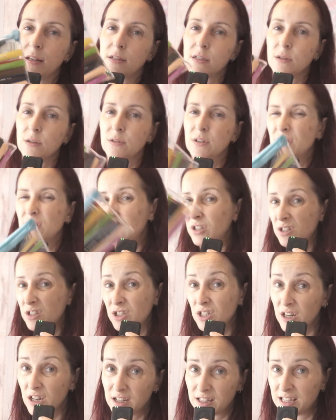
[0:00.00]
so I can just
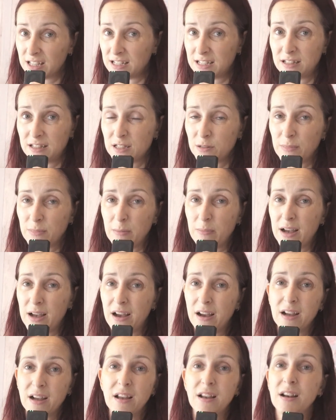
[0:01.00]
chuck this into my
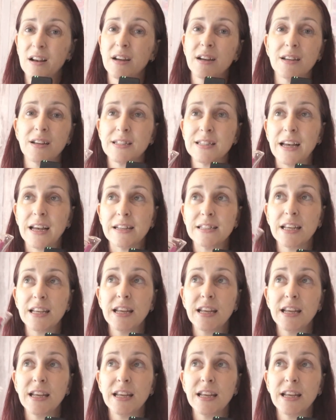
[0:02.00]
bag. And like I said,